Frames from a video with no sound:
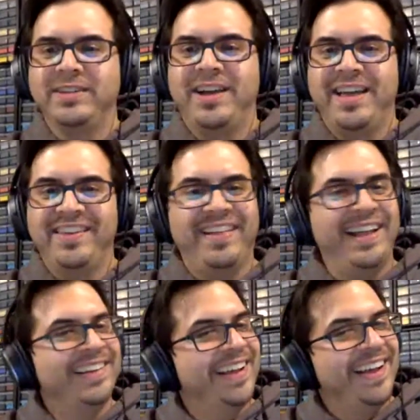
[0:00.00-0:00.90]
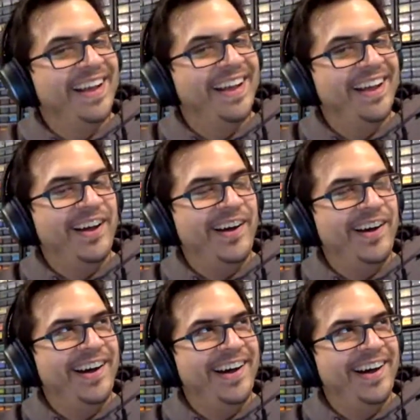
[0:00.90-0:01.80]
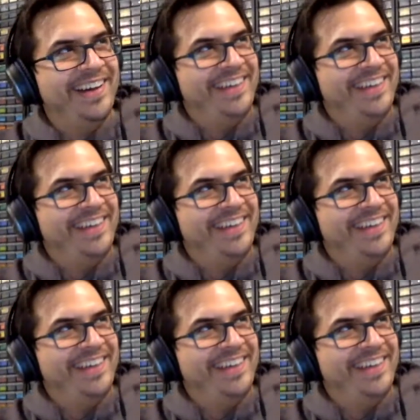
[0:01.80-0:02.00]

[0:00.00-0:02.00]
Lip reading: And they're like, and